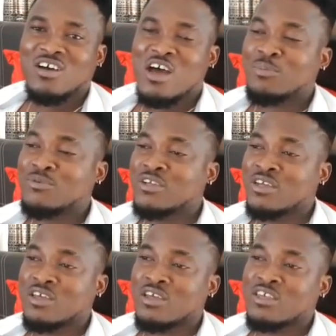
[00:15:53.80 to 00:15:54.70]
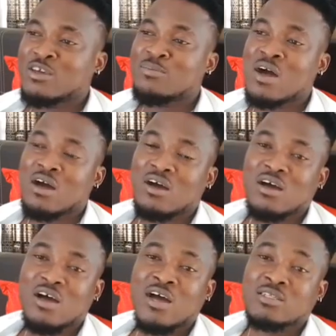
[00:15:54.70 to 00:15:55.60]
Hype there, a yama
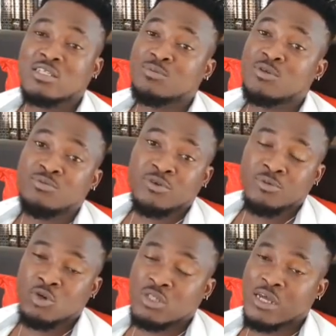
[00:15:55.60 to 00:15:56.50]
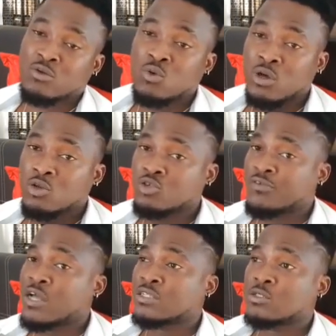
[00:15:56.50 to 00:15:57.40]
artist, baby, because I know a lot
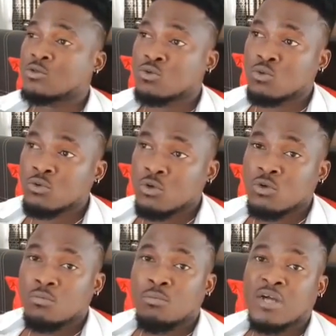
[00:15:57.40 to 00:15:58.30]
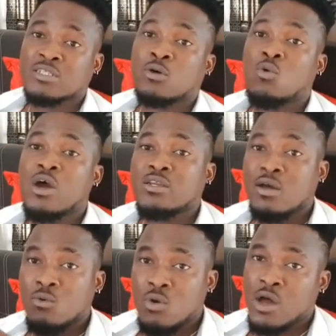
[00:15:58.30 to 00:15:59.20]
of artists do. But a quiet
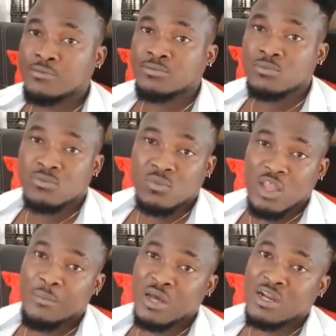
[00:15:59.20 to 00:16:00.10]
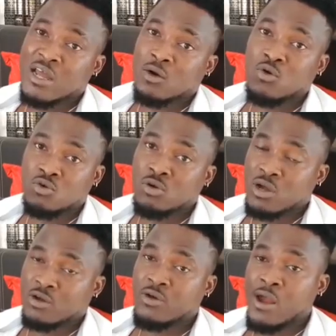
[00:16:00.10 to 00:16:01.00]
down one, na I a corner
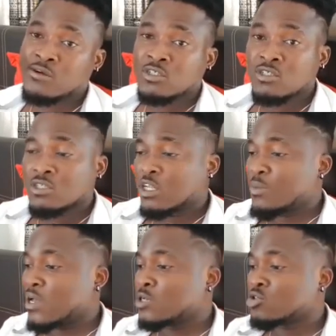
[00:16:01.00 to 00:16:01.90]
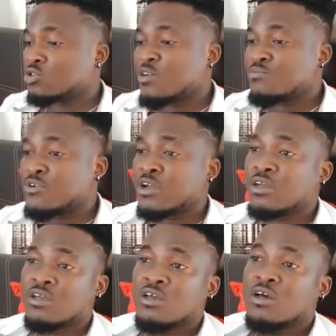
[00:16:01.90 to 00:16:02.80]
cacqua. Never I am so embre,
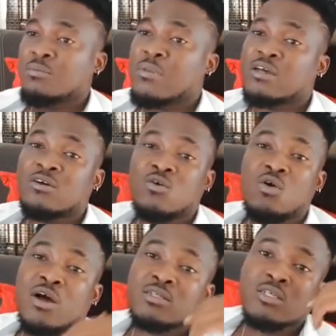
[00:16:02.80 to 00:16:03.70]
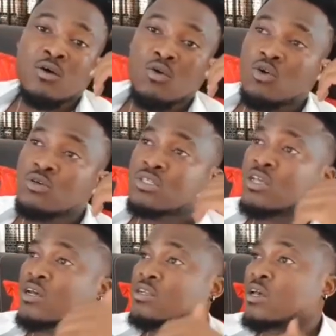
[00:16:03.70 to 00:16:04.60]
my uncle and some course
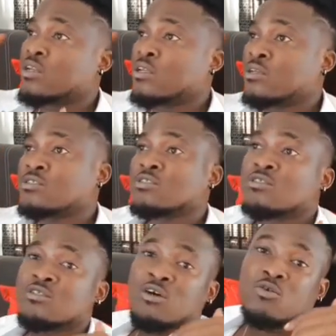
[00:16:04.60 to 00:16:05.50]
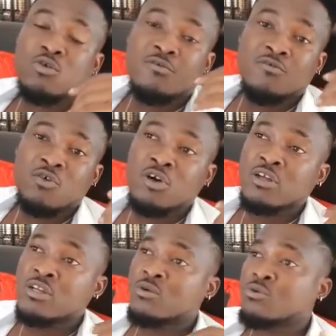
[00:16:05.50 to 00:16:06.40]
near the other day, then call for
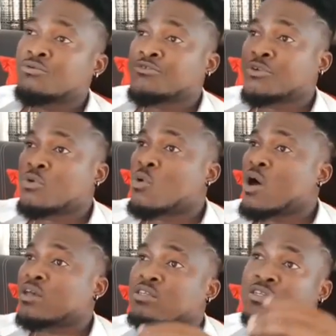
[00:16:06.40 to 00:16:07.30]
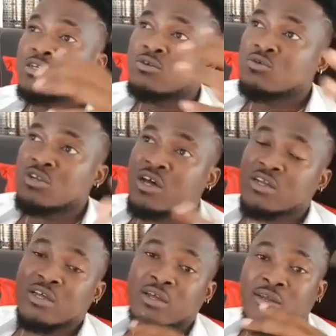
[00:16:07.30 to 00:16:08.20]
anyone chin or Indian one near
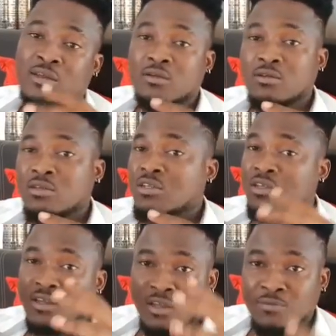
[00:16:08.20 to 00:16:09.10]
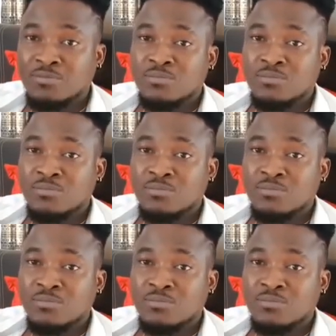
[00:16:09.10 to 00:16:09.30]
the other day. The hine,